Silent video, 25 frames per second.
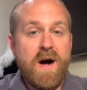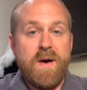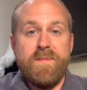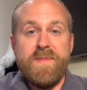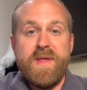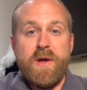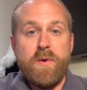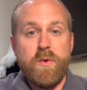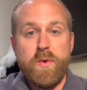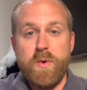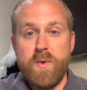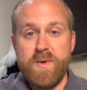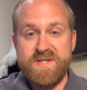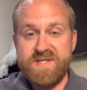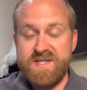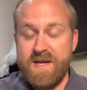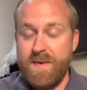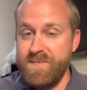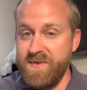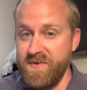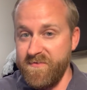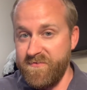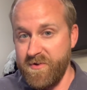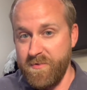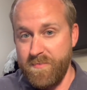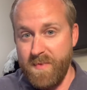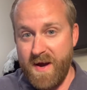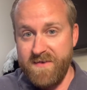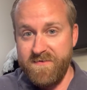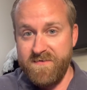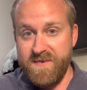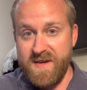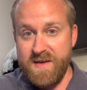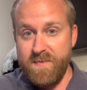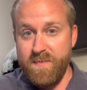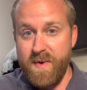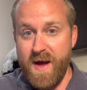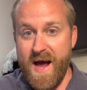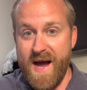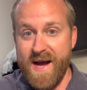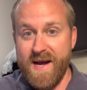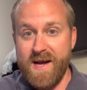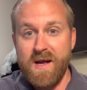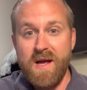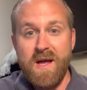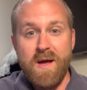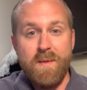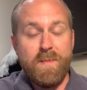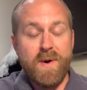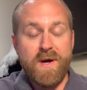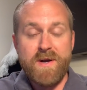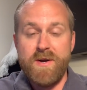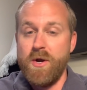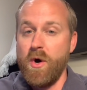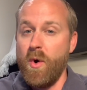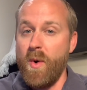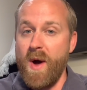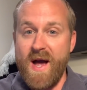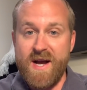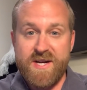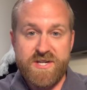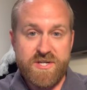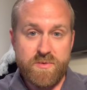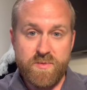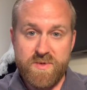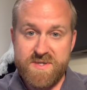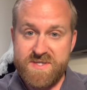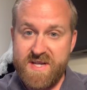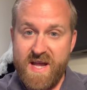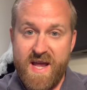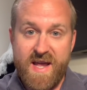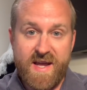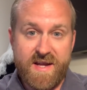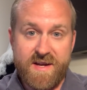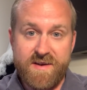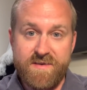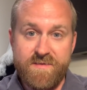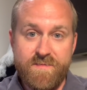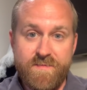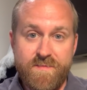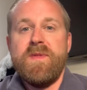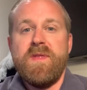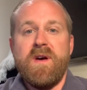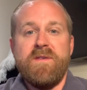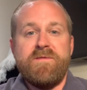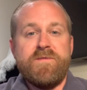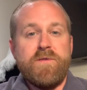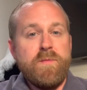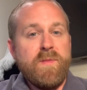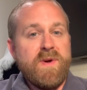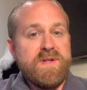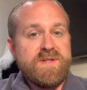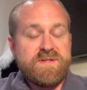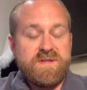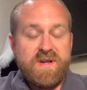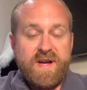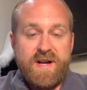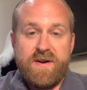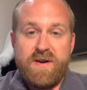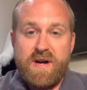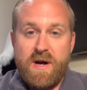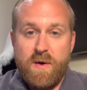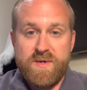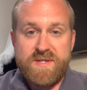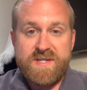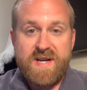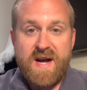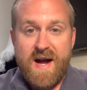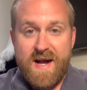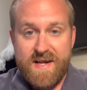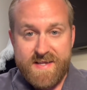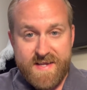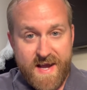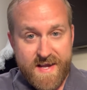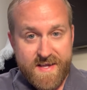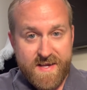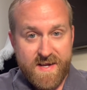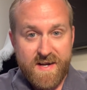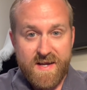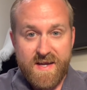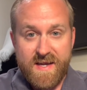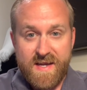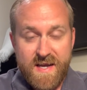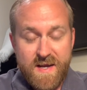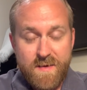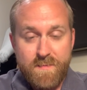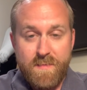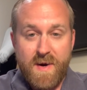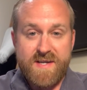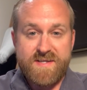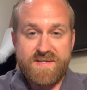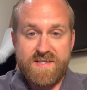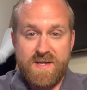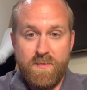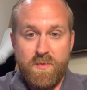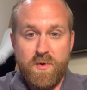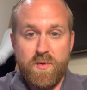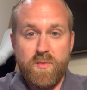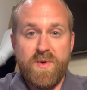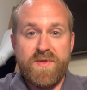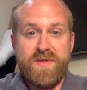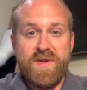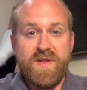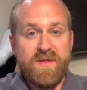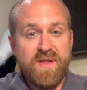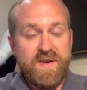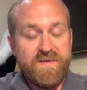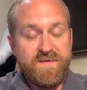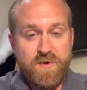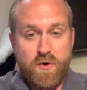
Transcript: They were receptive to my feedback, but no action was taken. A few months later, I was contacted again by someone within Lyft